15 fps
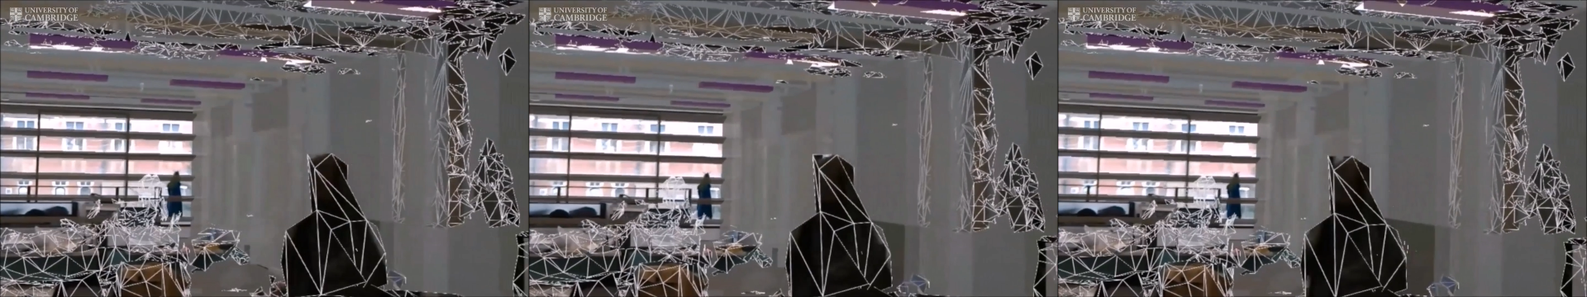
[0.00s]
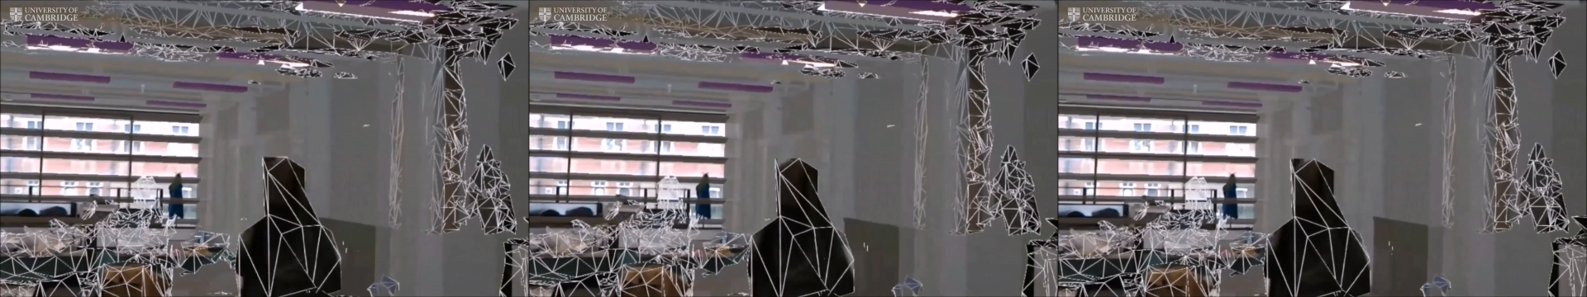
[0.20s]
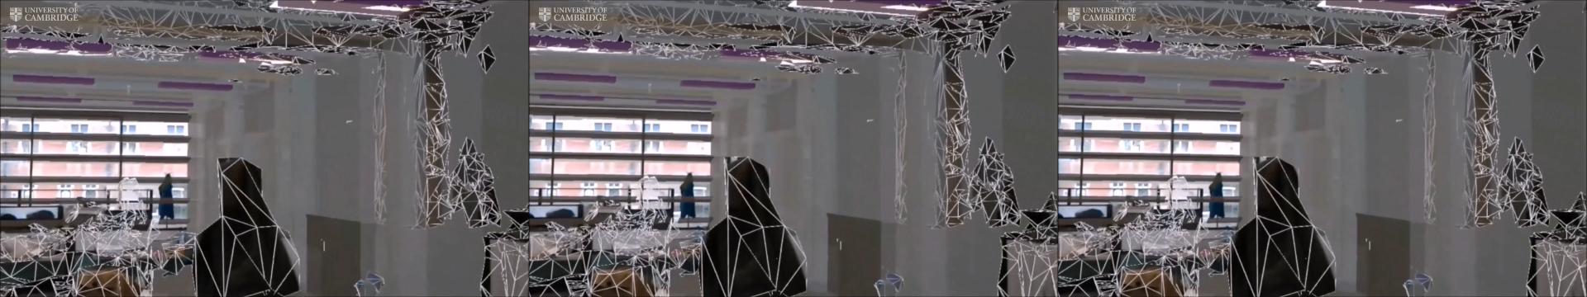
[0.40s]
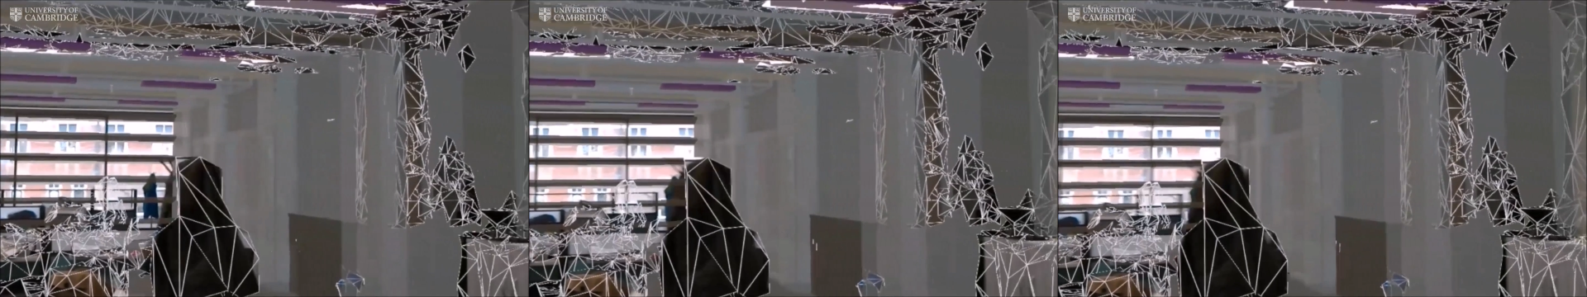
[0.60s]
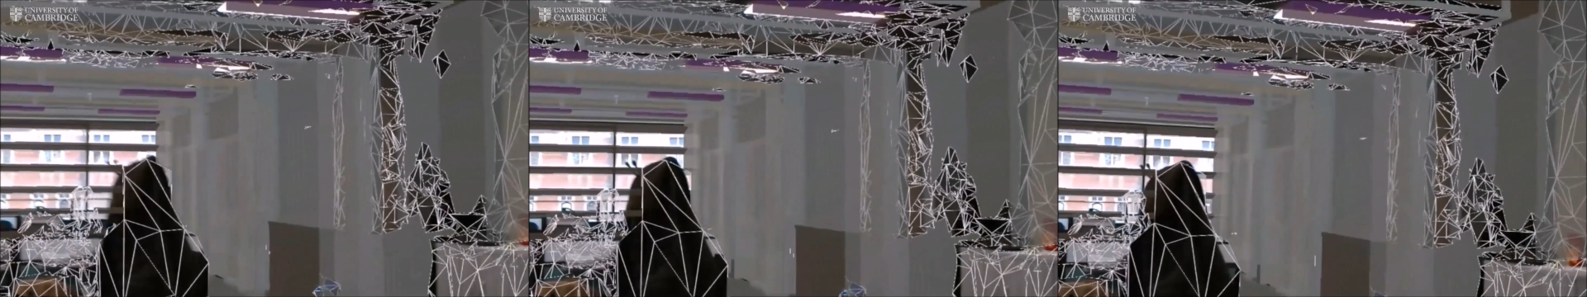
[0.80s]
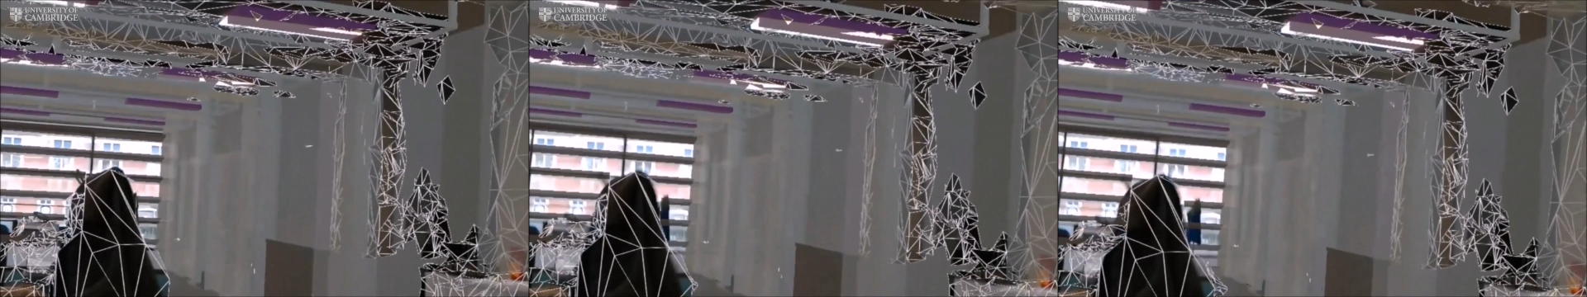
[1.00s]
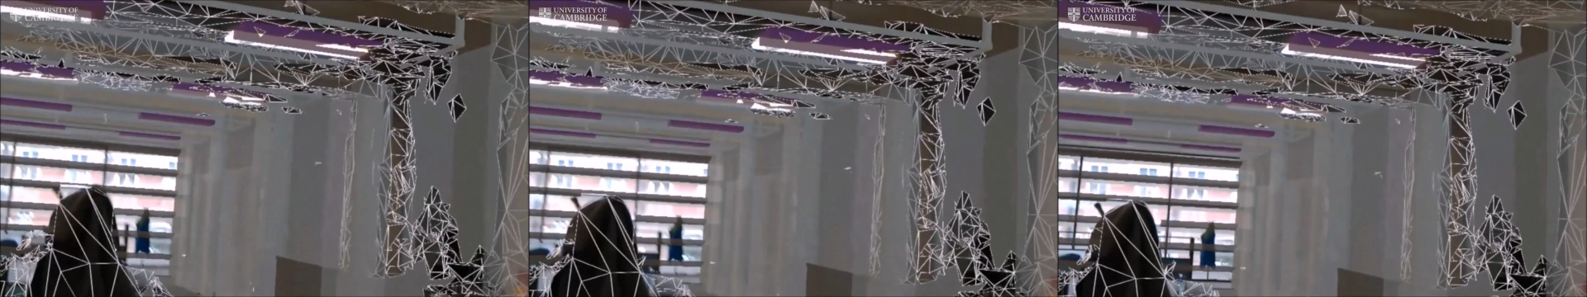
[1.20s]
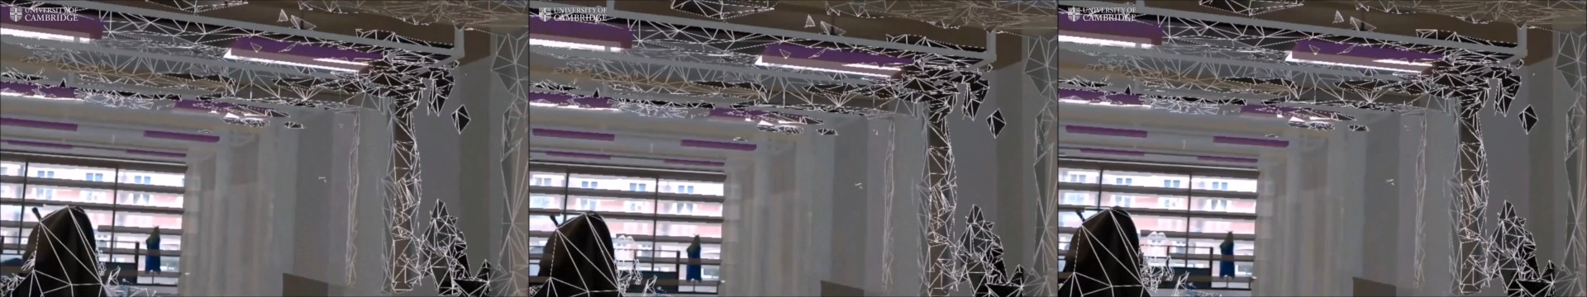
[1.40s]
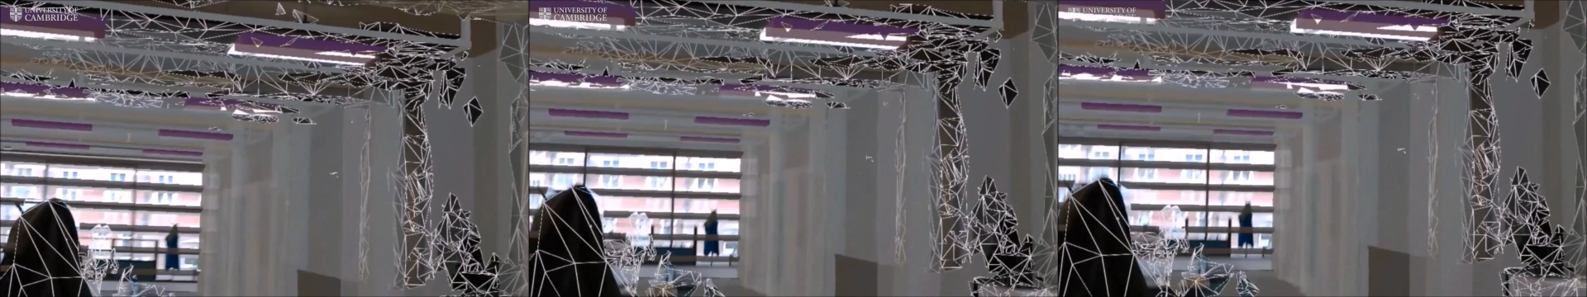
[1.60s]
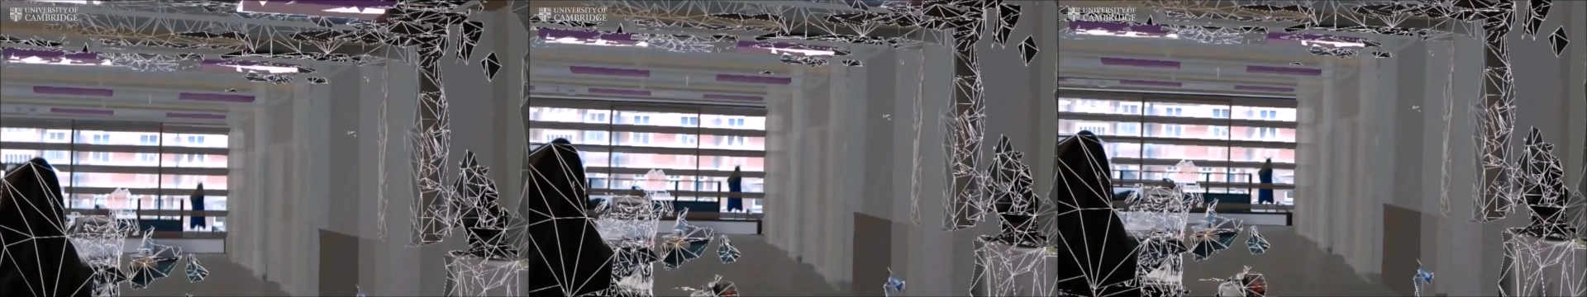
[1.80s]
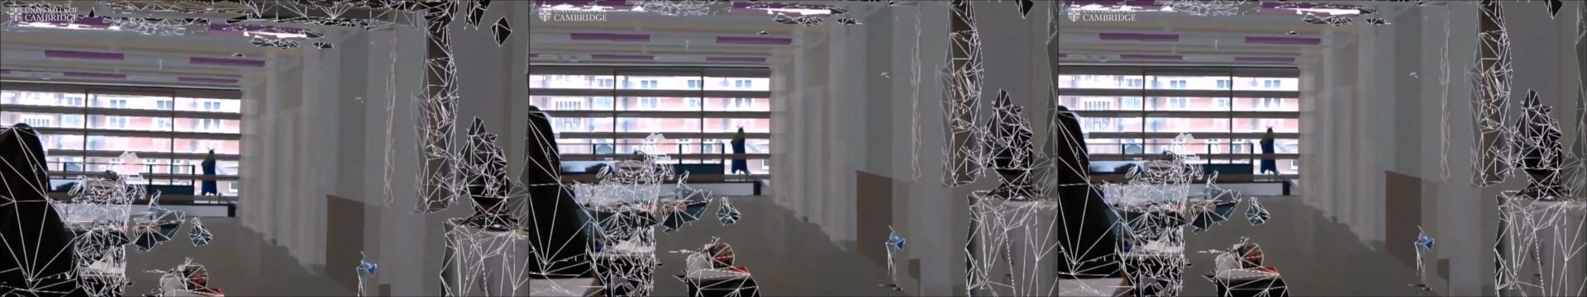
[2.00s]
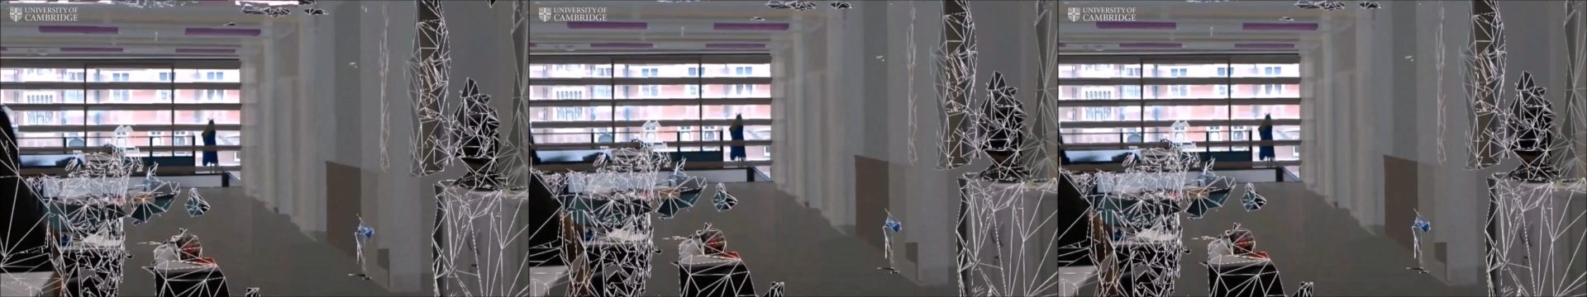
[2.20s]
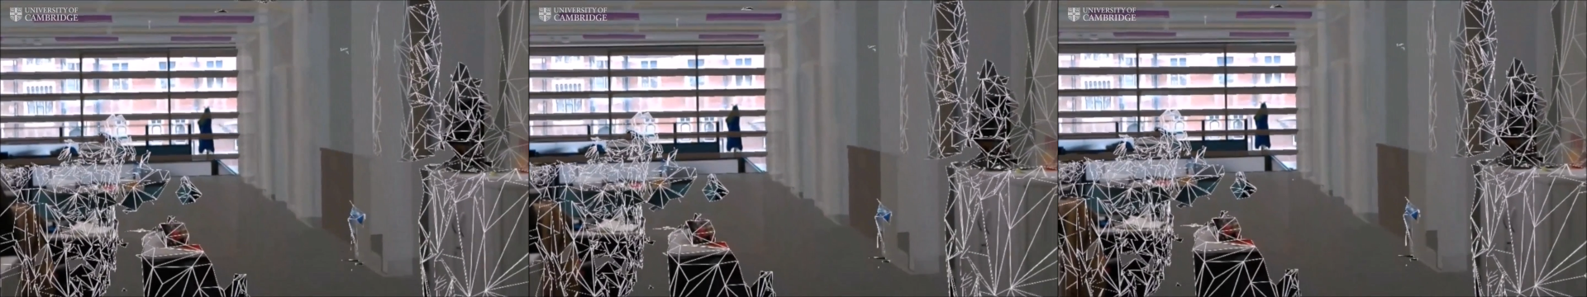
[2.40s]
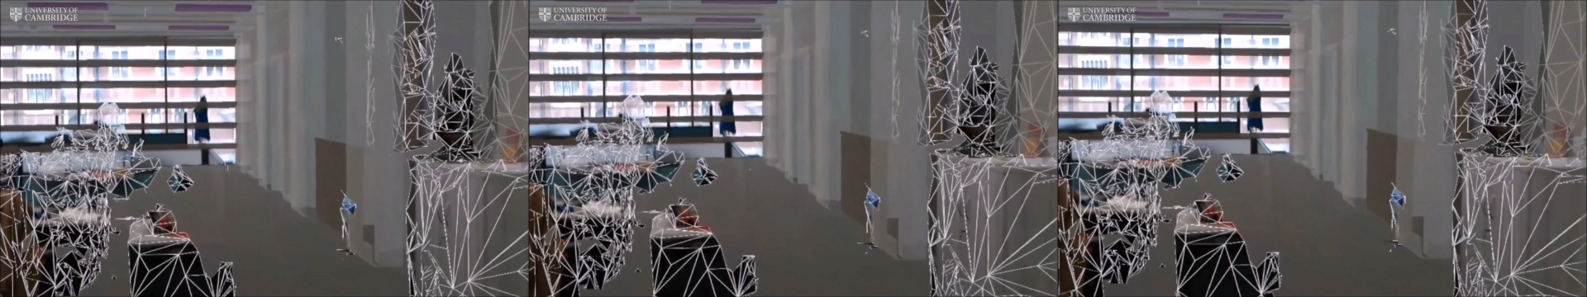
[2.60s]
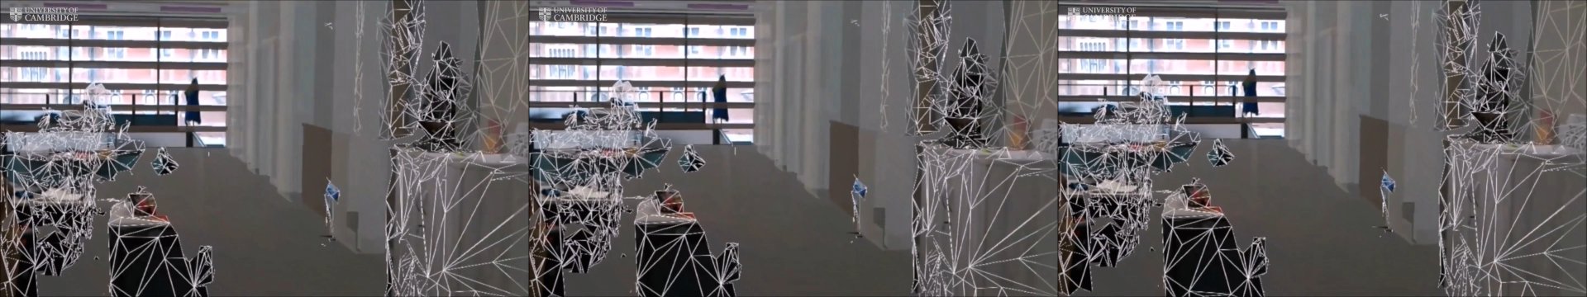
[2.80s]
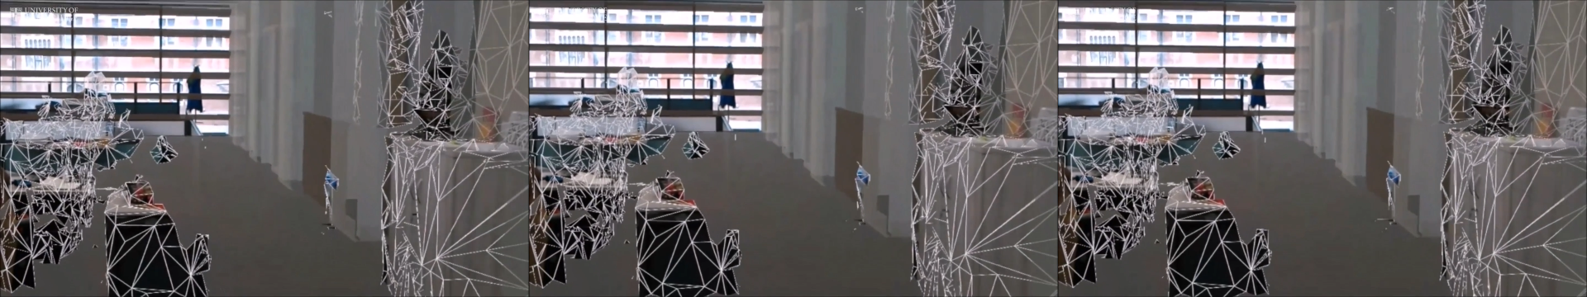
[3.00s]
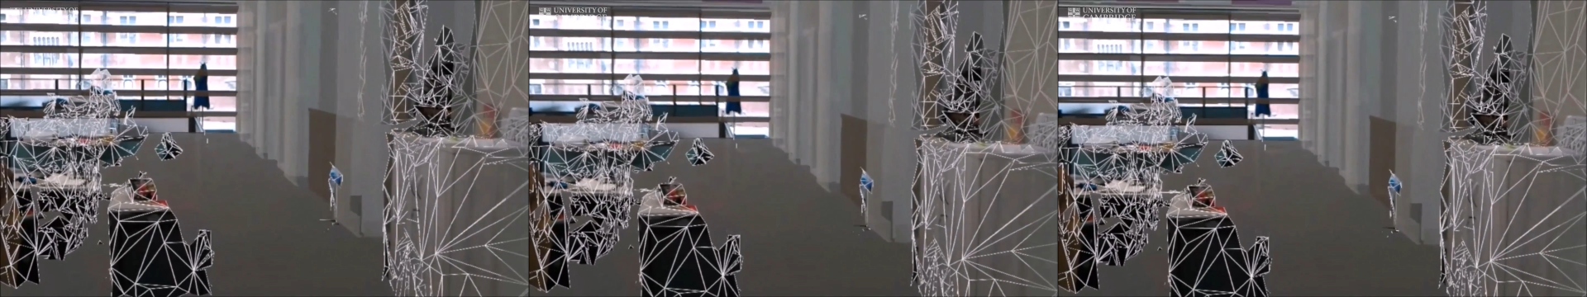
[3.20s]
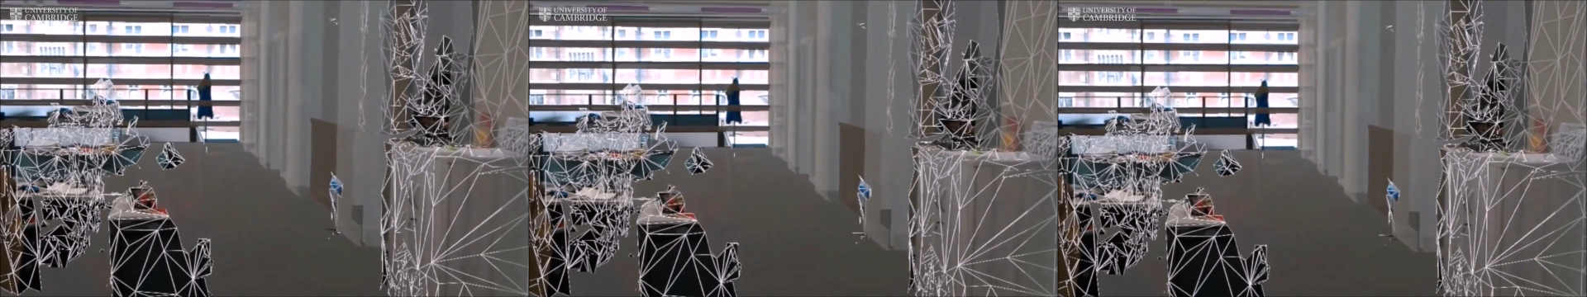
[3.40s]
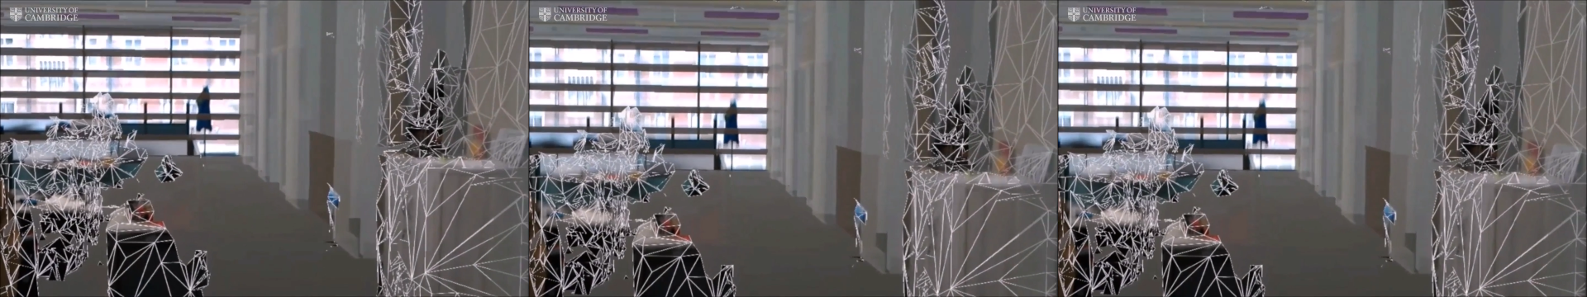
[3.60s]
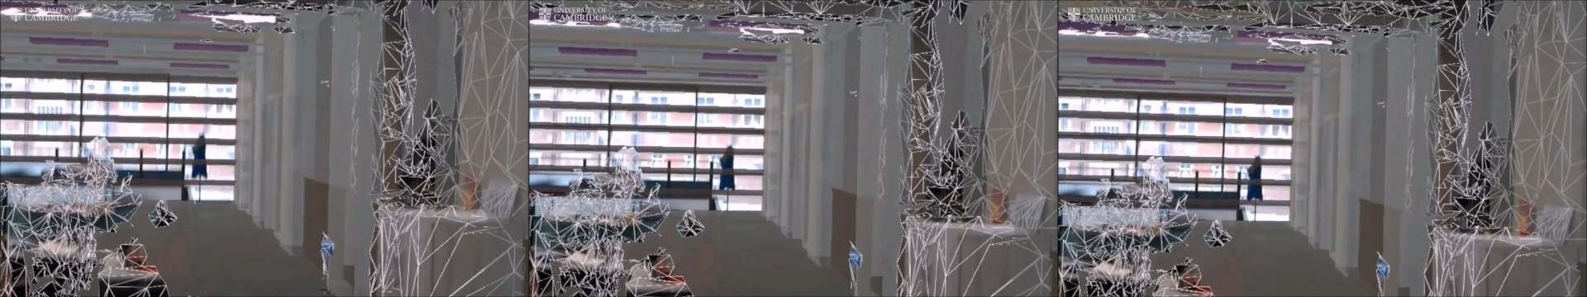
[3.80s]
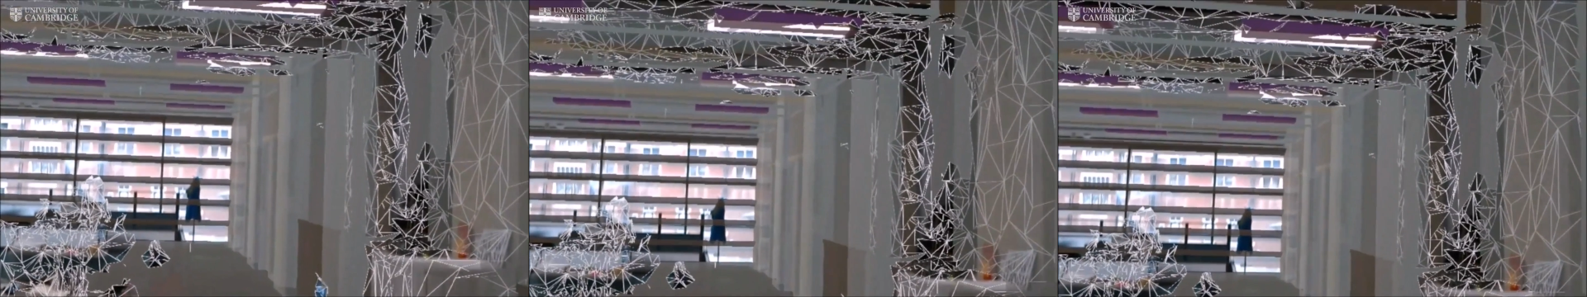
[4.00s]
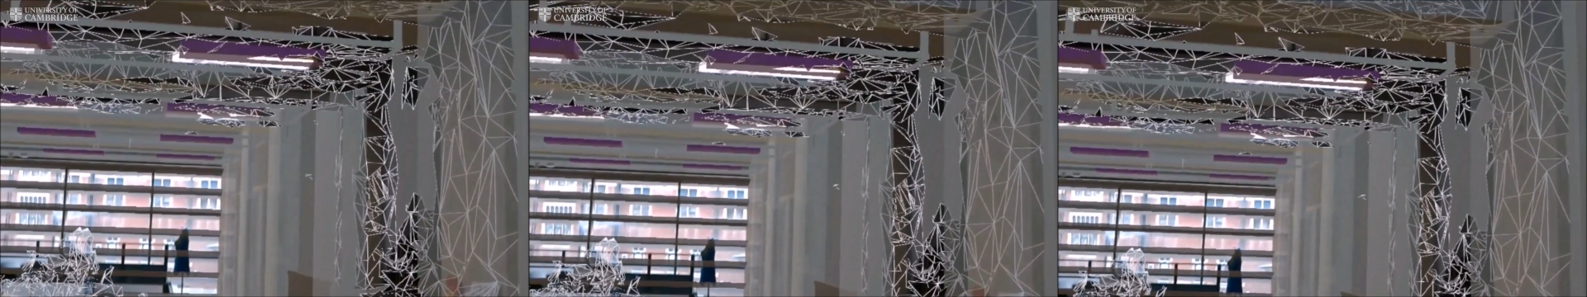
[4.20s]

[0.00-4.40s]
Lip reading: Nobody's mouth can be seen.